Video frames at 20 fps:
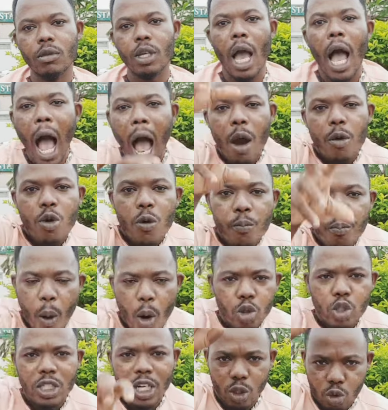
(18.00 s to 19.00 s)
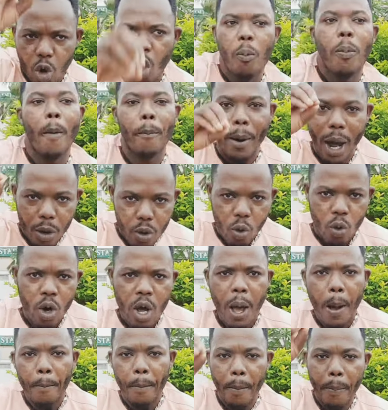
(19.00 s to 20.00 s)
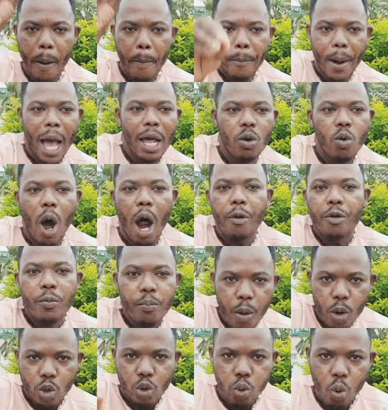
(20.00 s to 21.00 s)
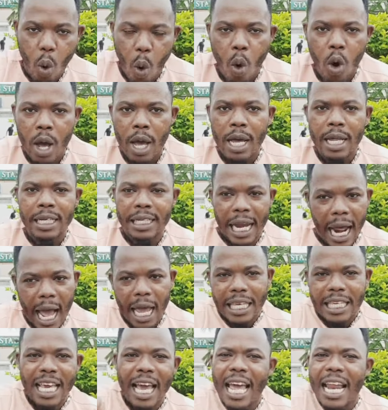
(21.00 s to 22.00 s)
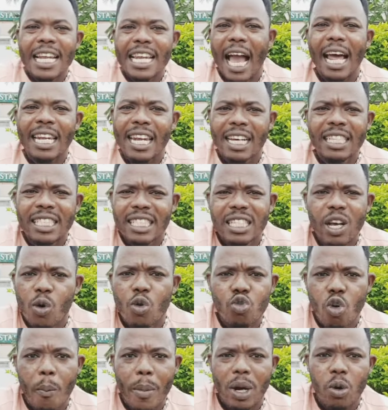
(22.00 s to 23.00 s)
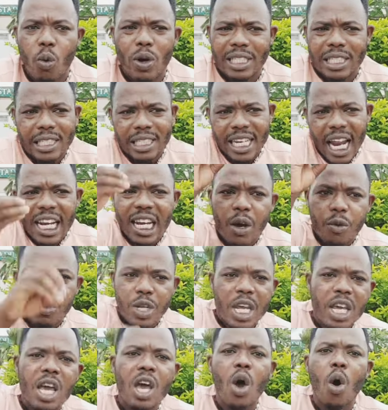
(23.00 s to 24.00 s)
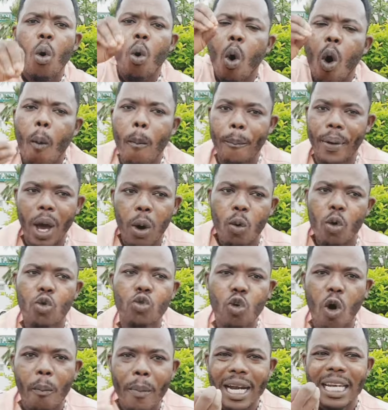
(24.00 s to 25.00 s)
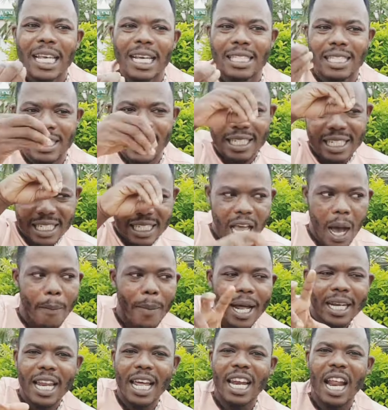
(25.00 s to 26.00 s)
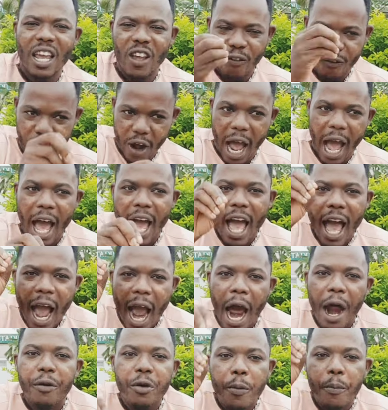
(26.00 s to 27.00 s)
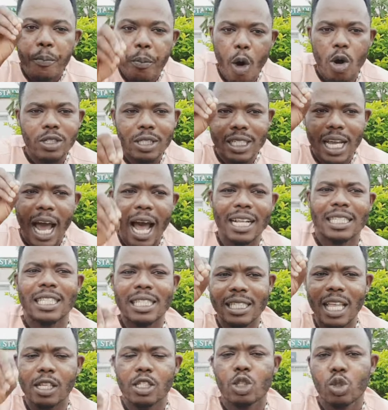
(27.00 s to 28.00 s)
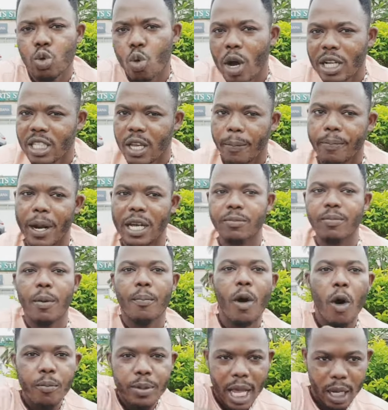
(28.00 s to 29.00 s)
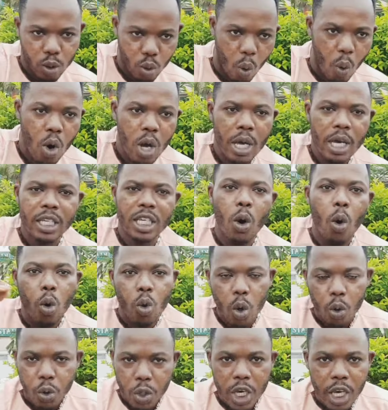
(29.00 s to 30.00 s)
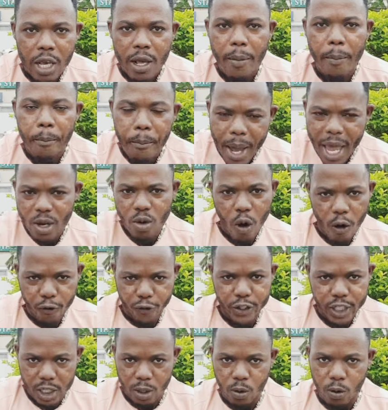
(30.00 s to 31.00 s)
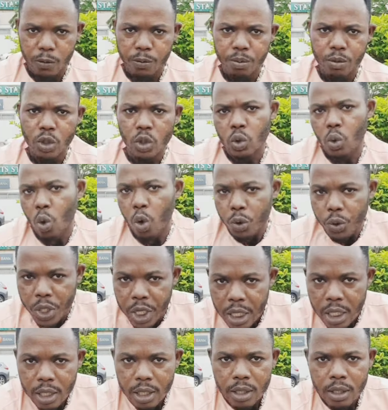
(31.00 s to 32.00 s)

are in both ne top papa no papa no are in both wo na ye the adanse ye hu no ma na wasidan na wie open ho no ma de asiesie ama adana ye fa are in both at 32 enterprise be ma obi ato ye wo kochi main office no kochi